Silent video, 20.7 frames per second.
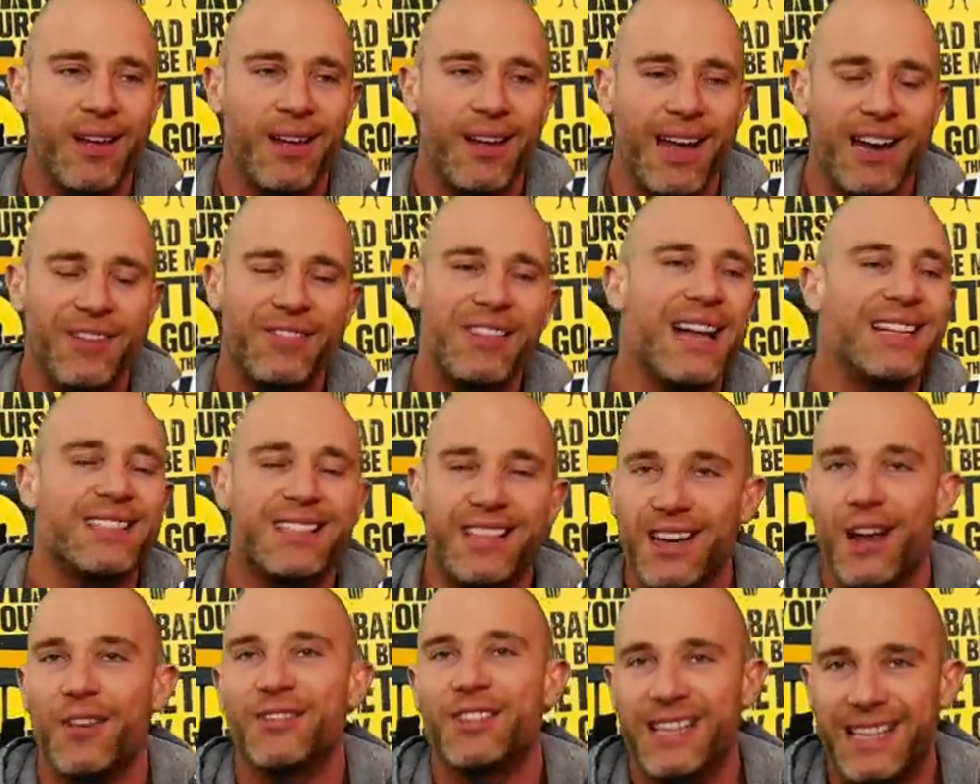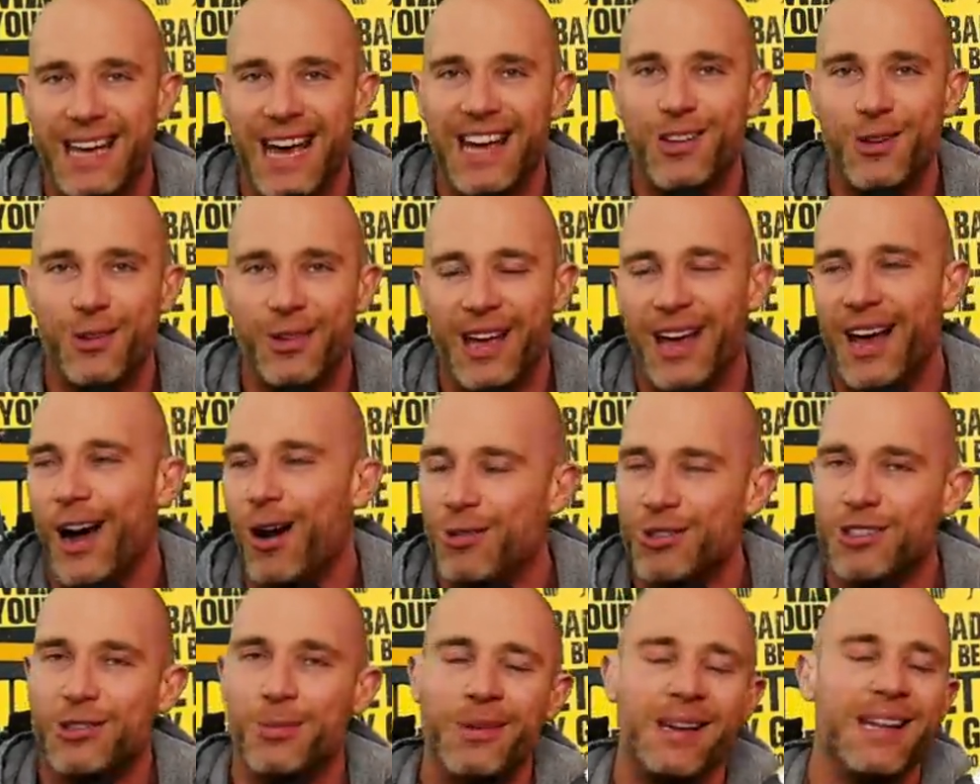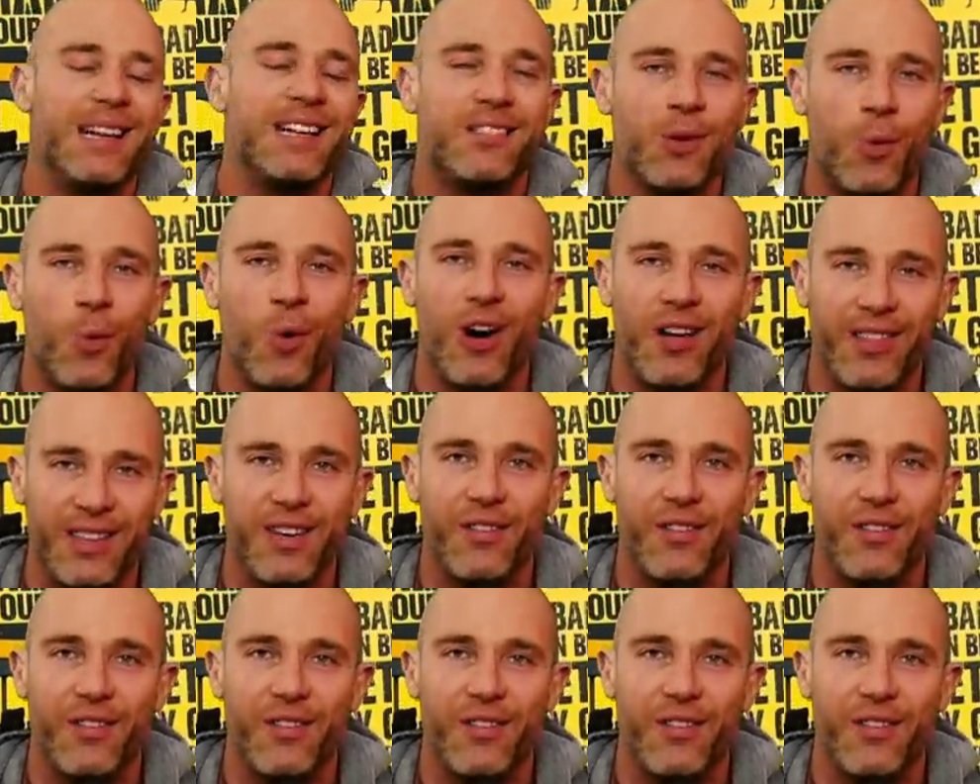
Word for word: And if that's enough to get you there, ultimately it's a worthy